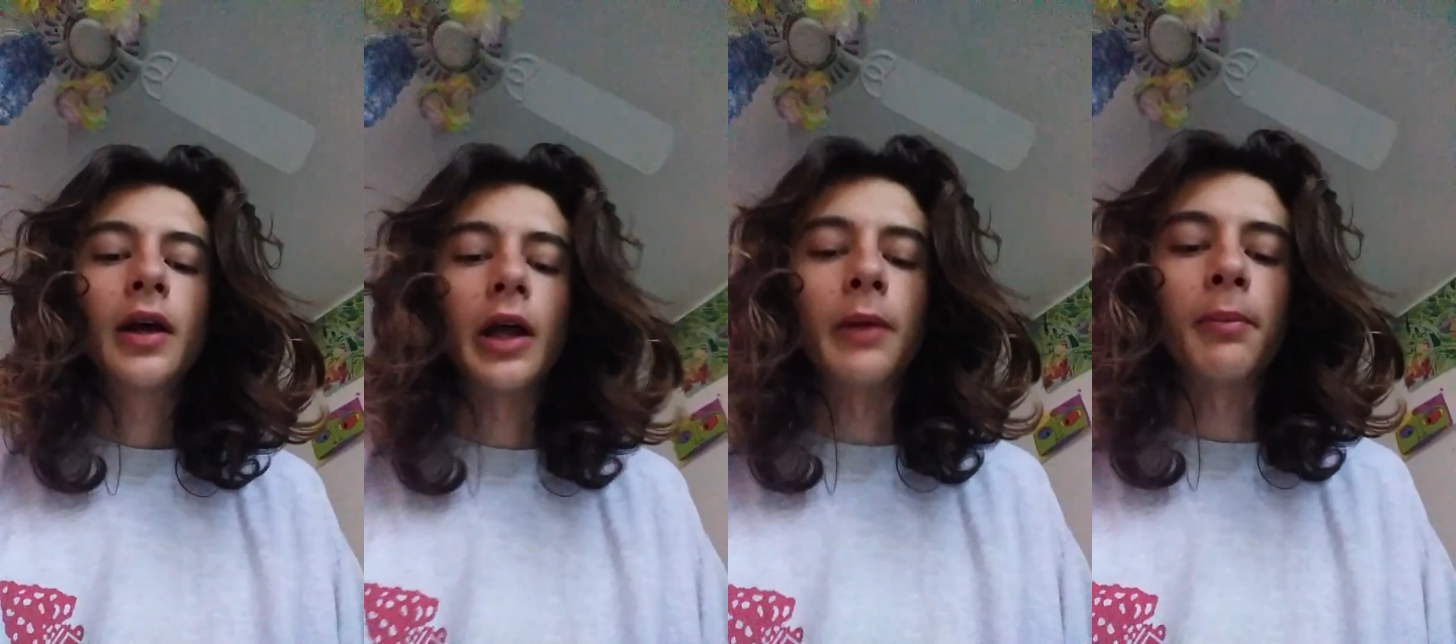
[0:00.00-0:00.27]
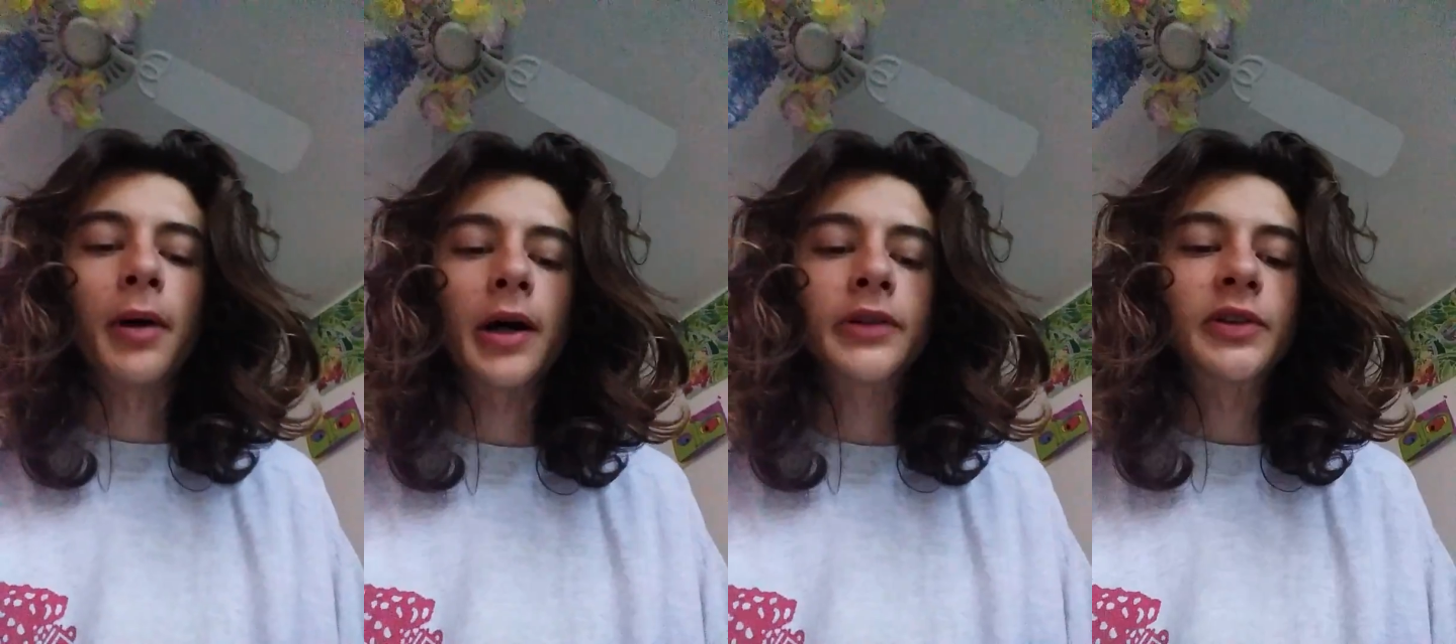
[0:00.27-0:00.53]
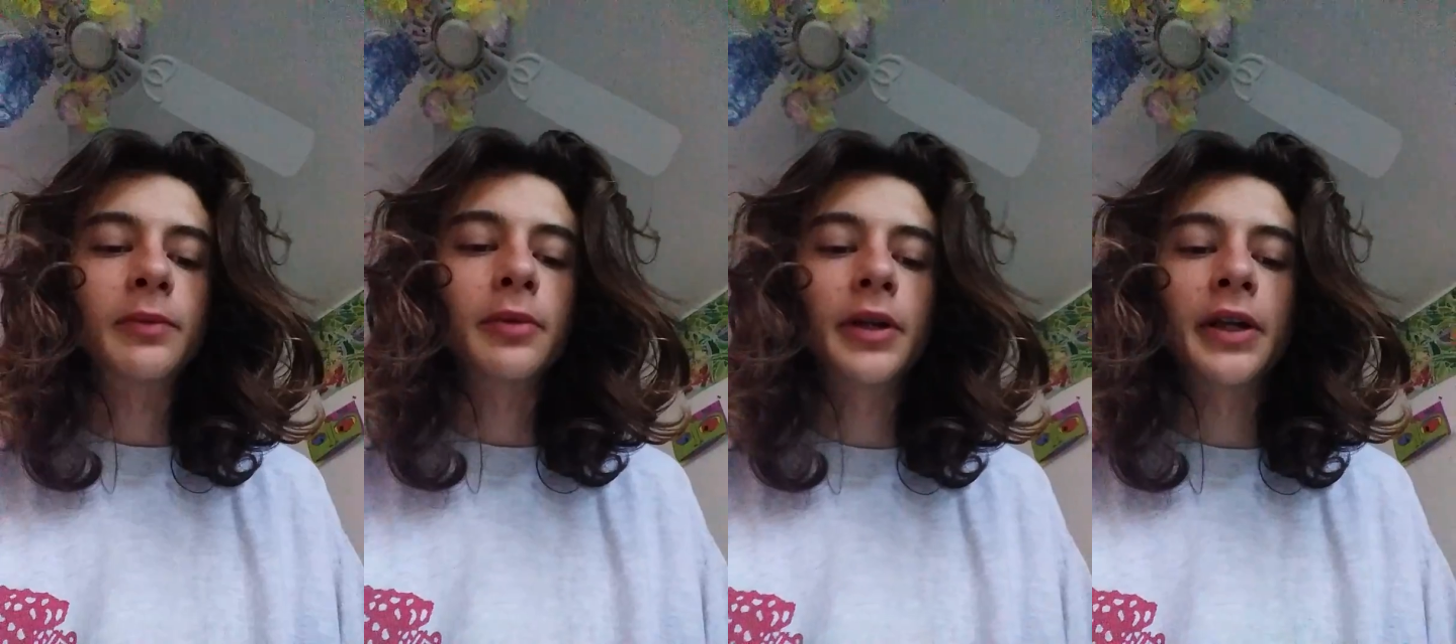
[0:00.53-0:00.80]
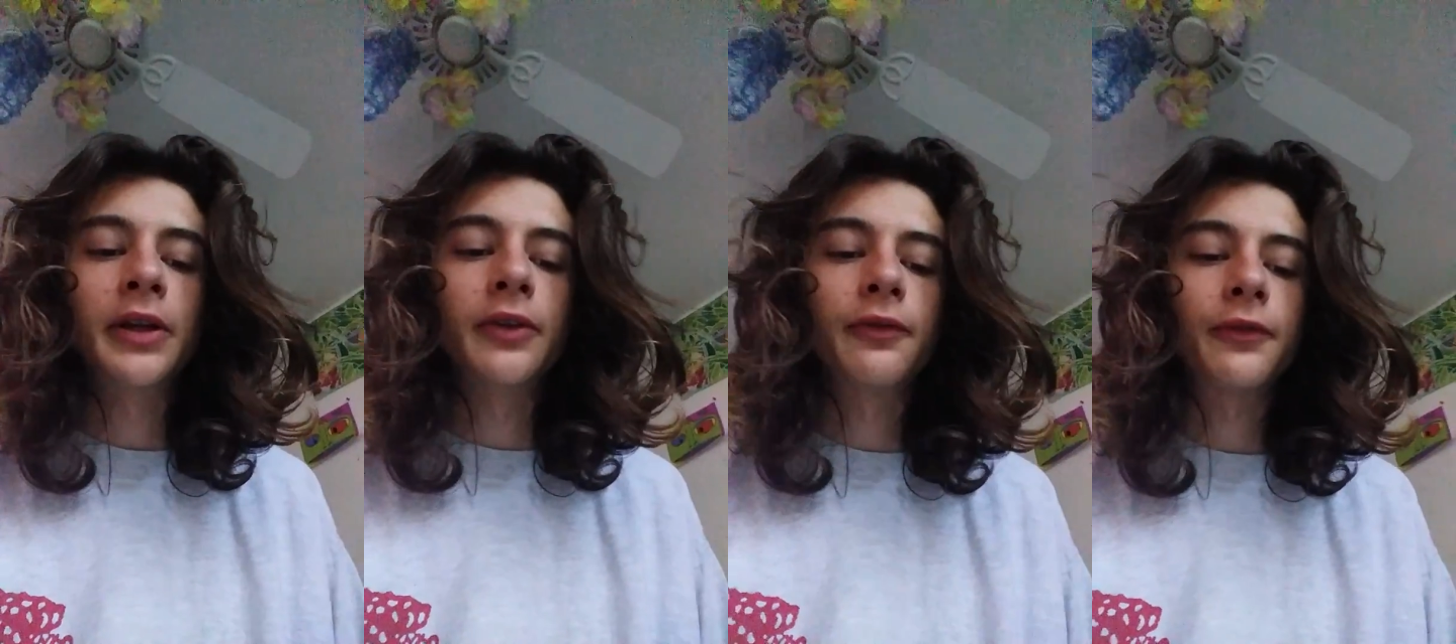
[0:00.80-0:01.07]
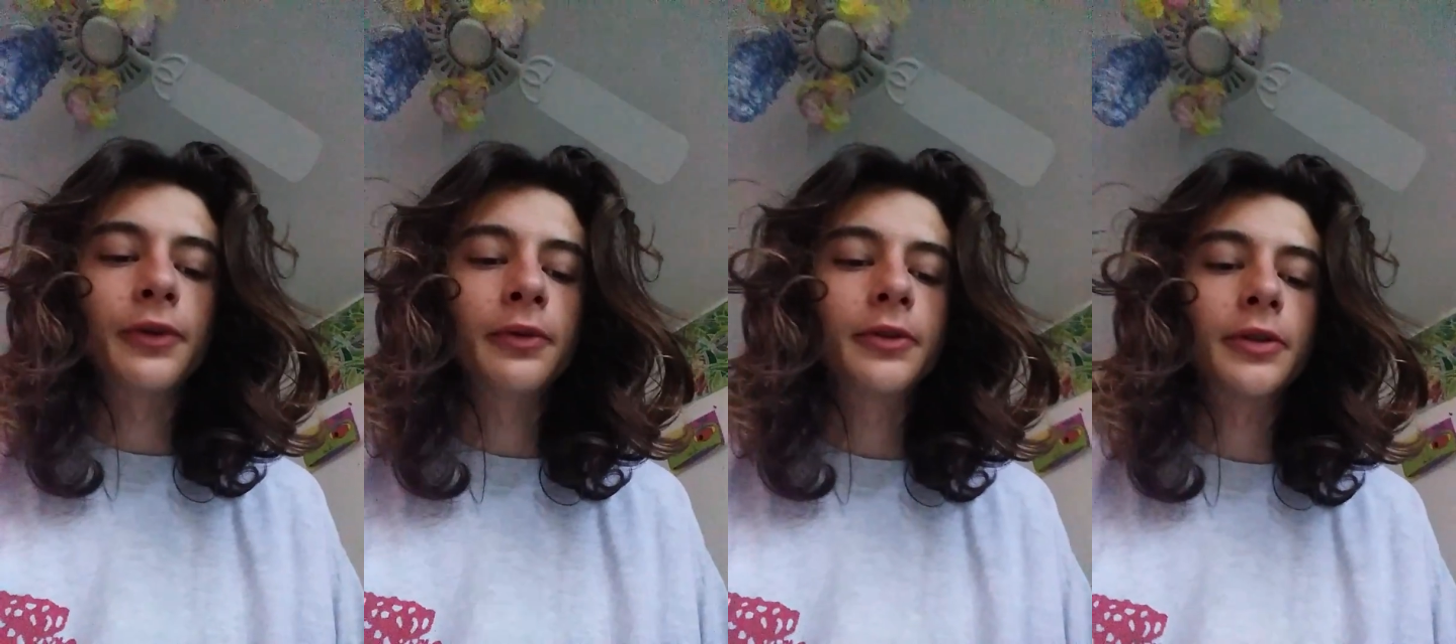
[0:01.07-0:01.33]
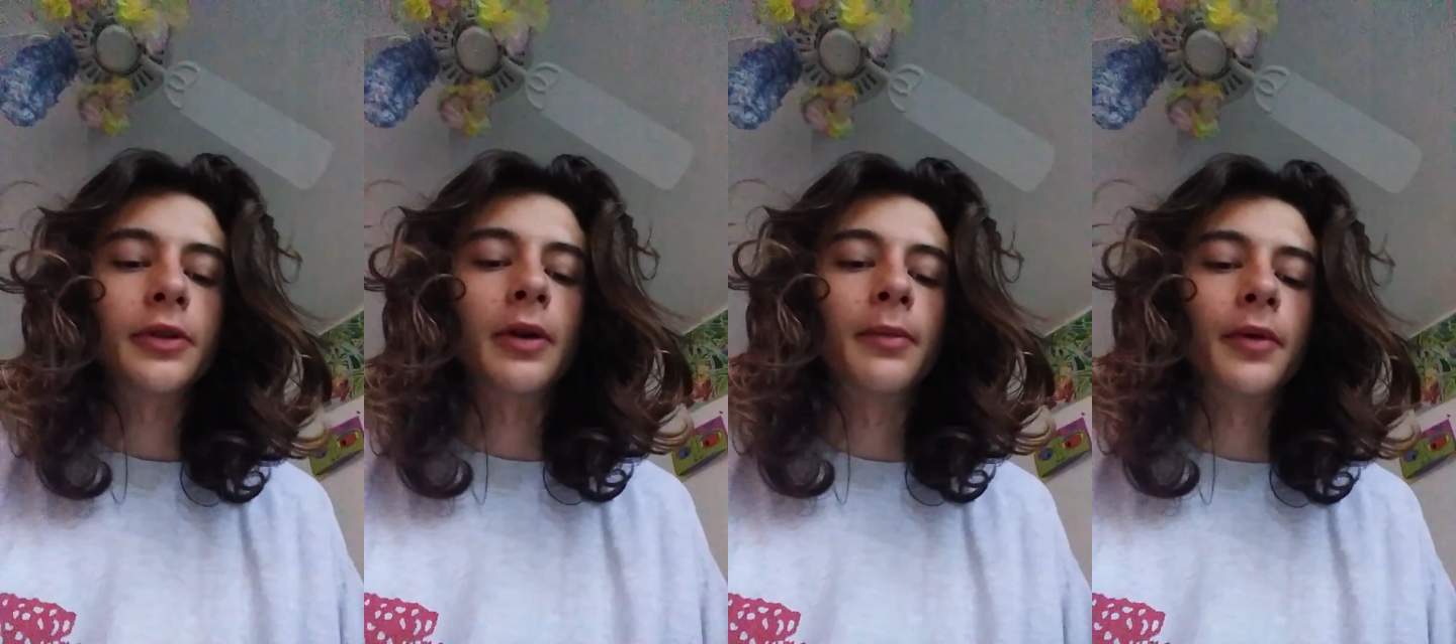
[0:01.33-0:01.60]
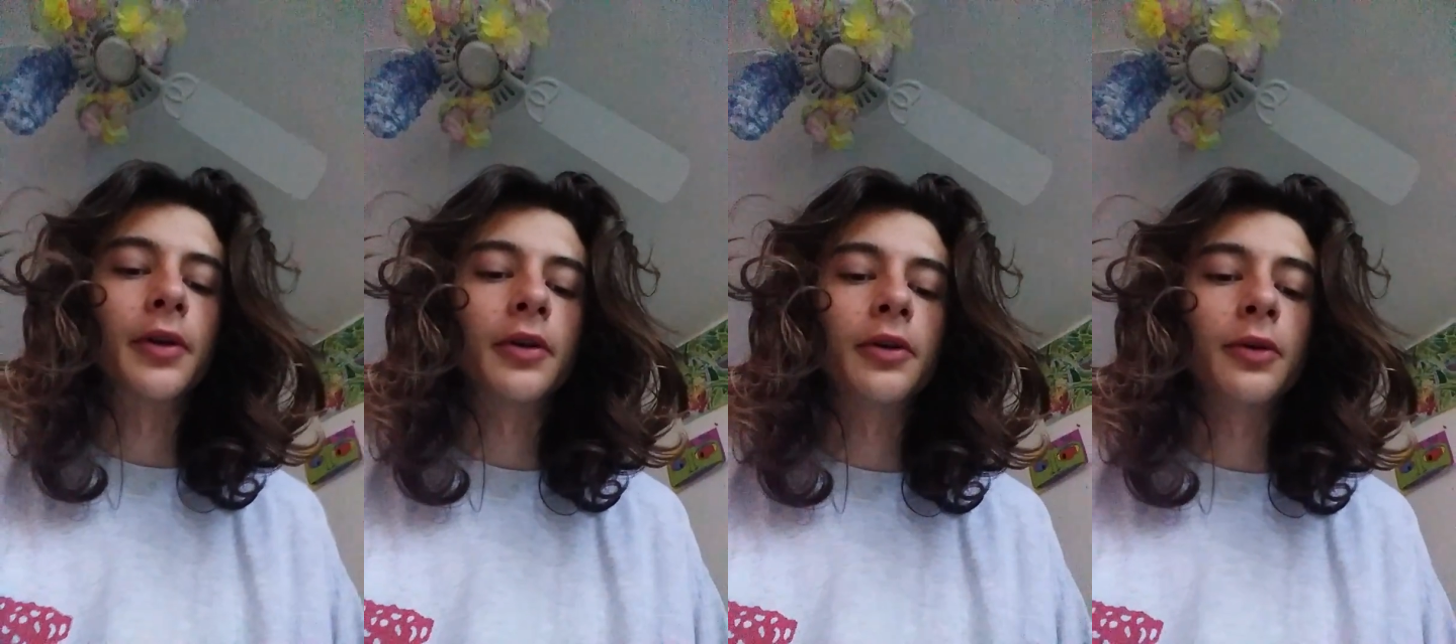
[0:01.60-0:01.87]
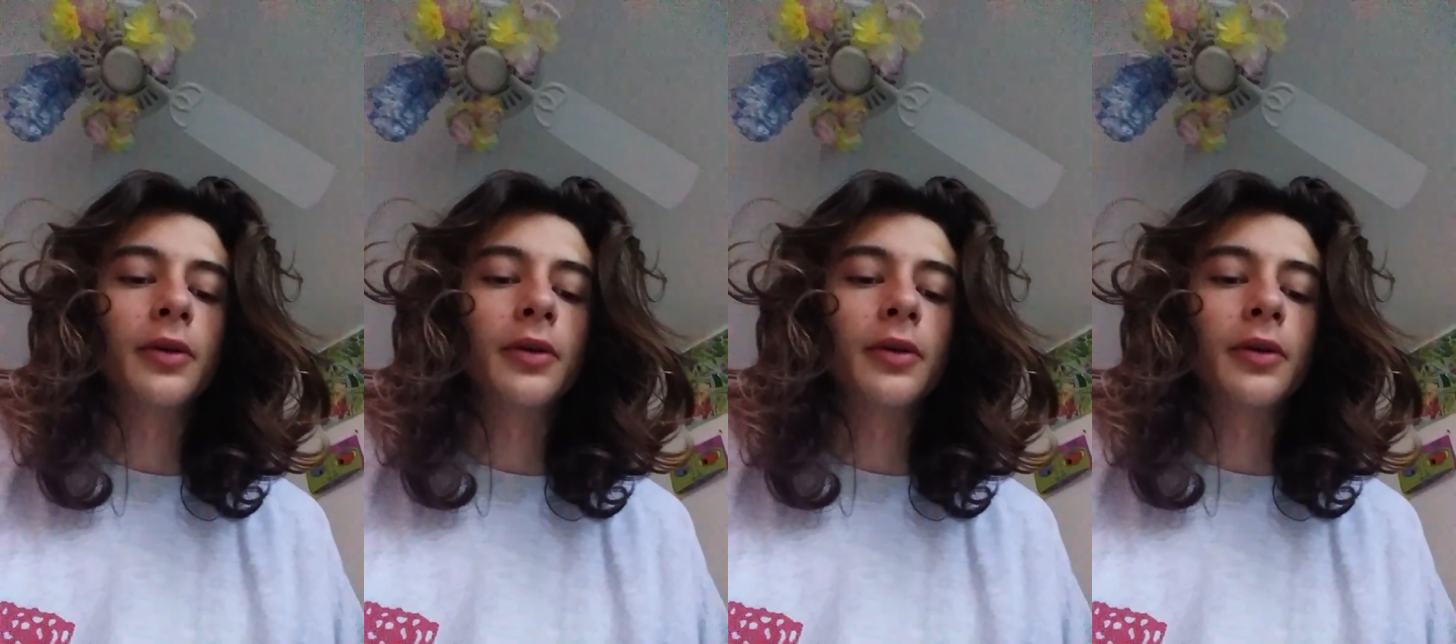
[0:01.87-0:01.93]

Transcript: And possibly in the future I'm going to